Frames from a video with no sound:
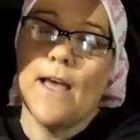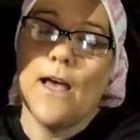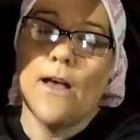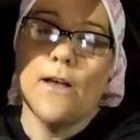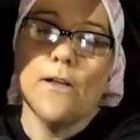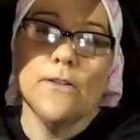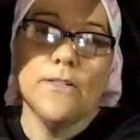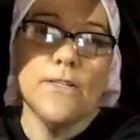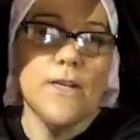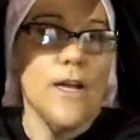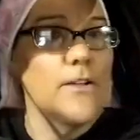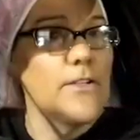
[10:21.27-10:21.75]

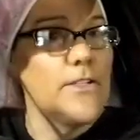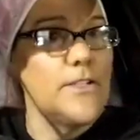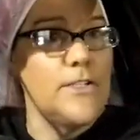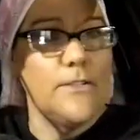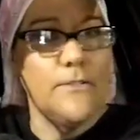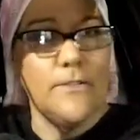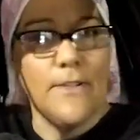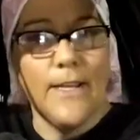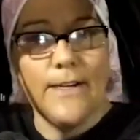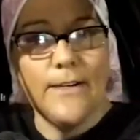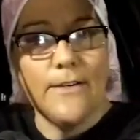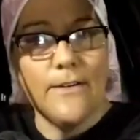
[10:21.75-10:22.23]
I'll talk to
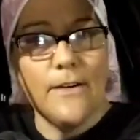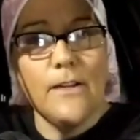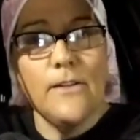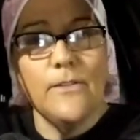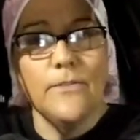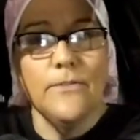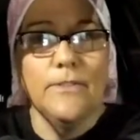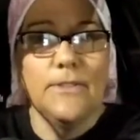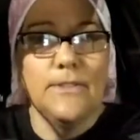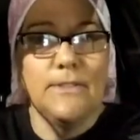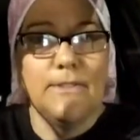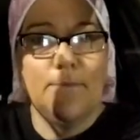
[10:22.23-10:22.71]
you later
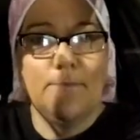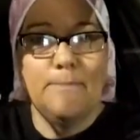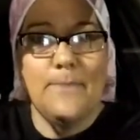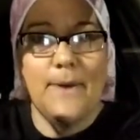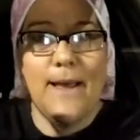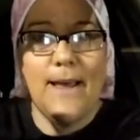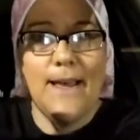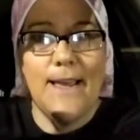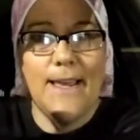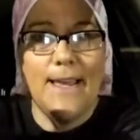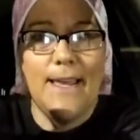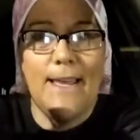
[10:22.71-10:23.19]
on.
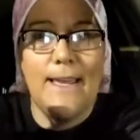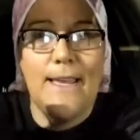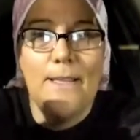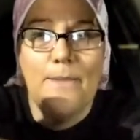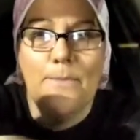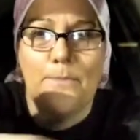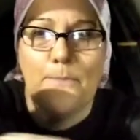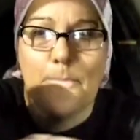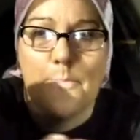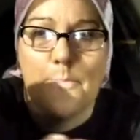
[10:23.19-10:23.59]
Bye.